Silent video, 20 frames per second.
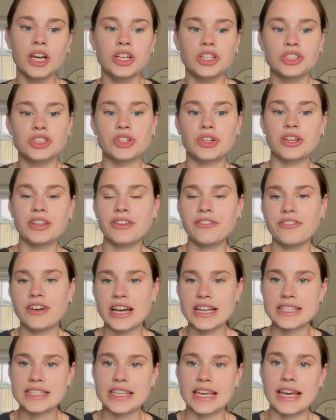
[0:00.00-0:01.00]
During the
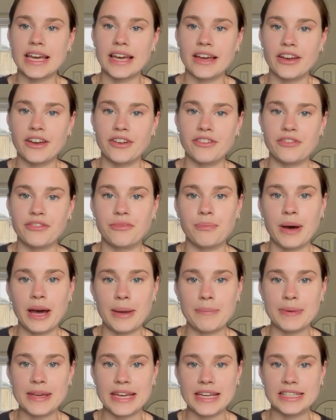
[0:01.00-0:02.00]
first year of my
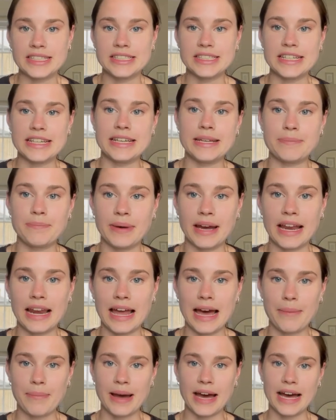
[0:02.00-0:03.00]
PhD, my
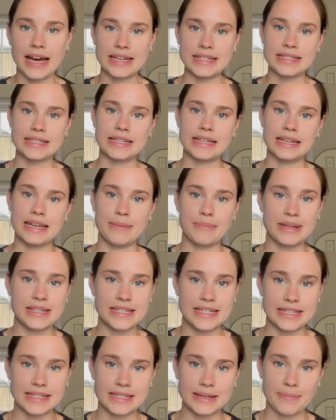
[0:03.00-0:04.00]
lab had
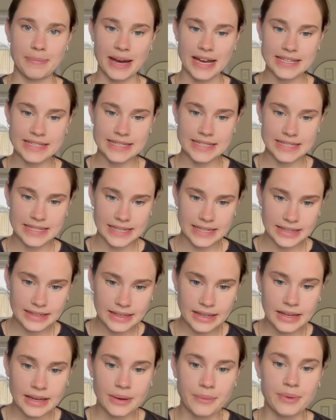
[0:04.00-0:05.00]
limited capacity,
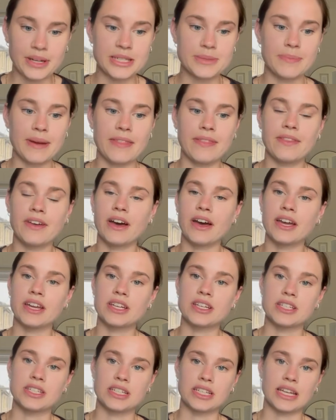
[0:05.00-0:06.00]
which meant that I
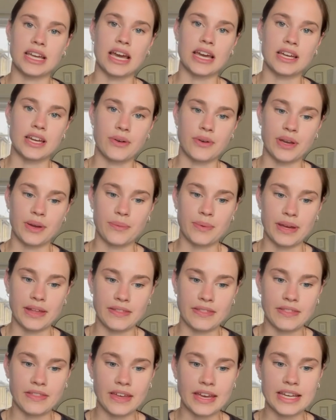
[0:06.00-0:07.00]
couldn't get going
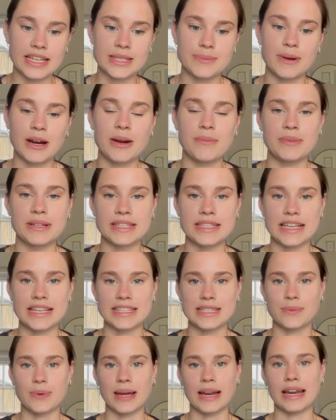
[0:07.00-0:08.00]
with experiments as
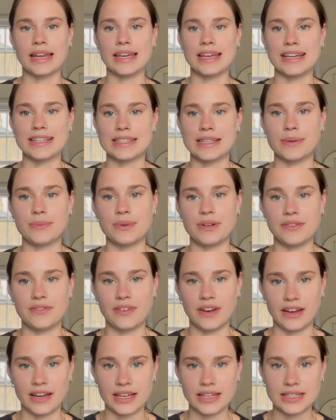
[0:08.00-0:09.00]
quickly as I would have
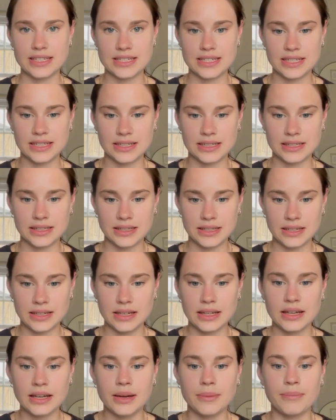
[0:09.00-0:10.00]
liked.
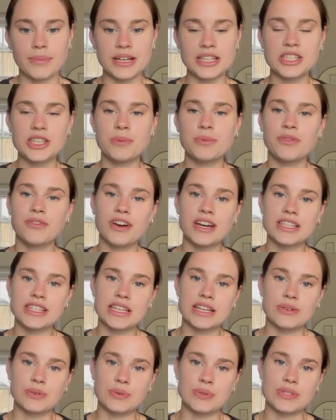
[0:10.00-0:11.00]
My
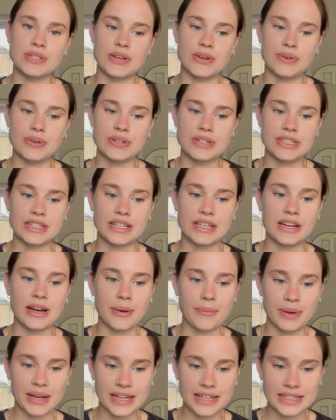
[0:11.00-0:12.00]
supervisor also couldn't
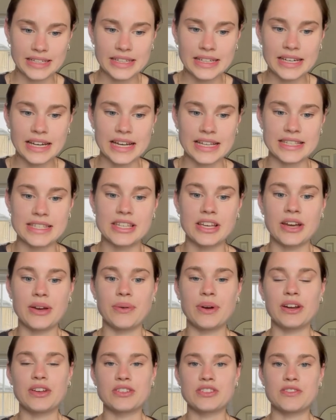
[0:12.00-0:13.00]
come in, and so
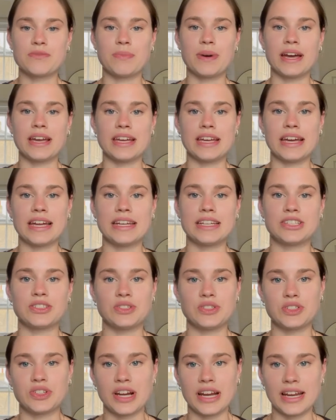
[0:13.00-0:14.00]
a lot of my initial
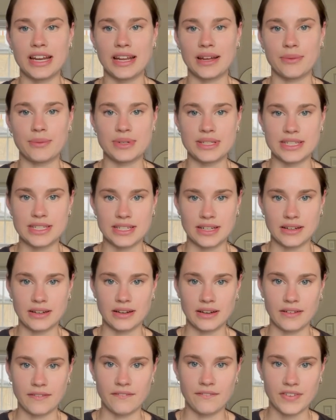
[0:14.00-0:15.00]
training was
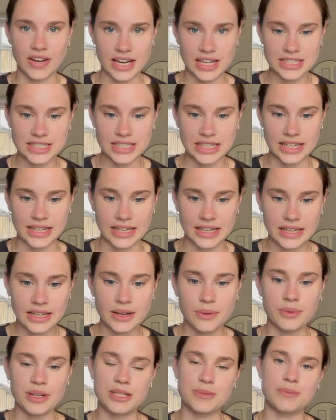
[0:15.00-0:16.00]
done virtually,
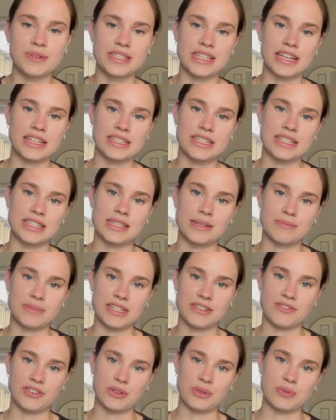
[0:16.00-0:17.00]
which presented some
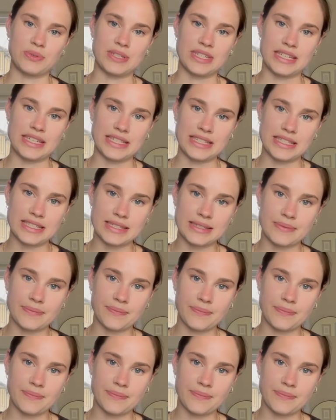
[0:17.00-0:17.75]
difficulties.